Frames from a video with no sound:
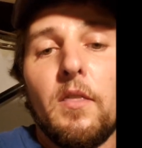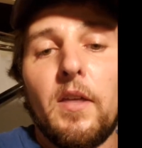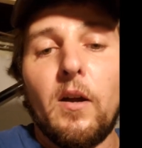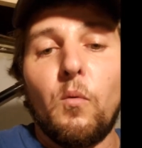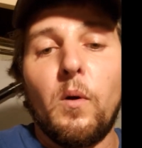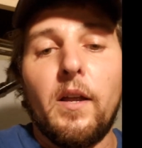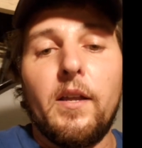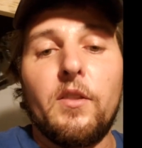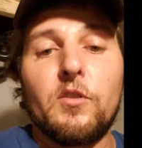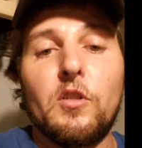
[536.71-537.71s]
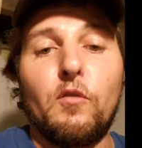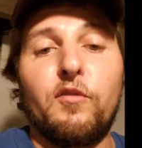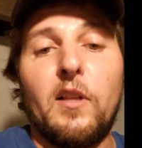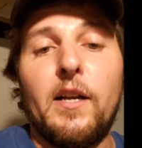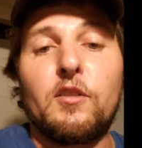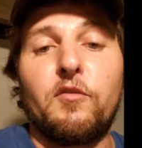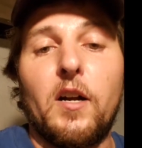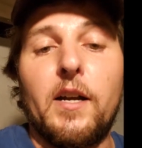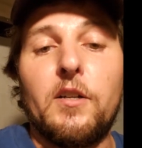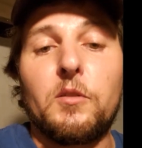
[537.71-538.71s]
That way there's no flash
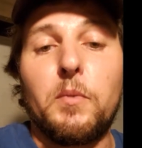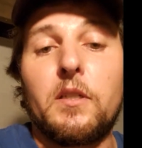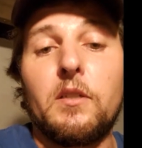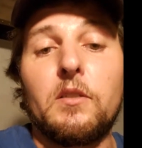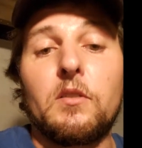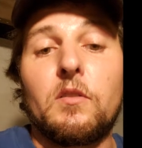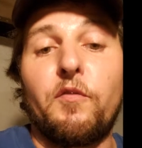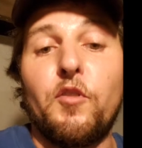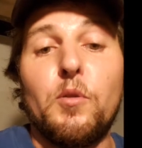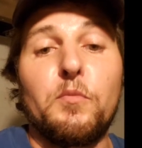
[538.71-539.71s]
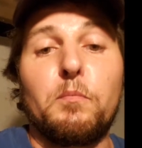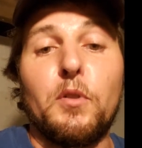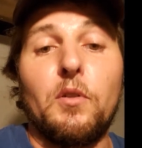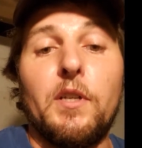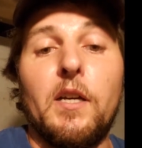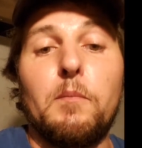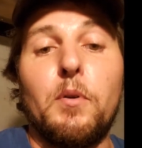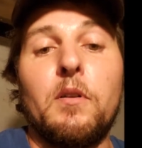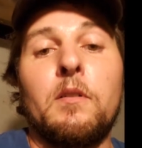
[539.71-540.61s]
fires, because fumes build up.